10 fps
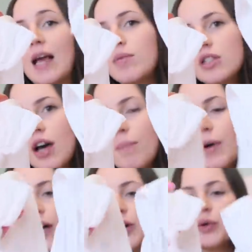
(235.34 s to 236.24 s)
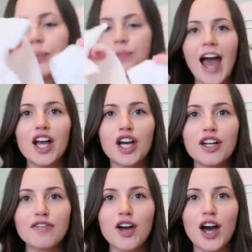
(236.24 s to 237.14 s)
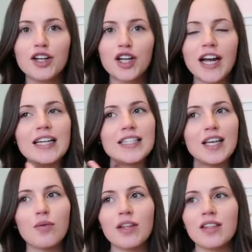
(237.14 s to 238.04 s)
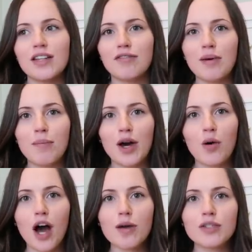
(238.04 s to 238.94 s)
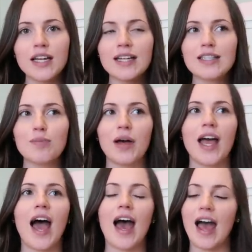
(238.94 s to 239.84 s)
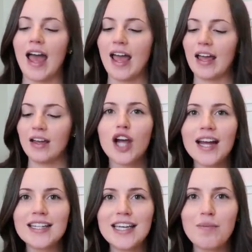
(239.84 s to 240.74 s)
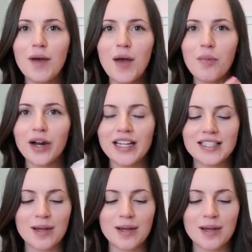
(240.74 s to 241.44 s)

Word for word: Amazon bow. I could have gone crazy with the different bow options, but I tried to keep it pretty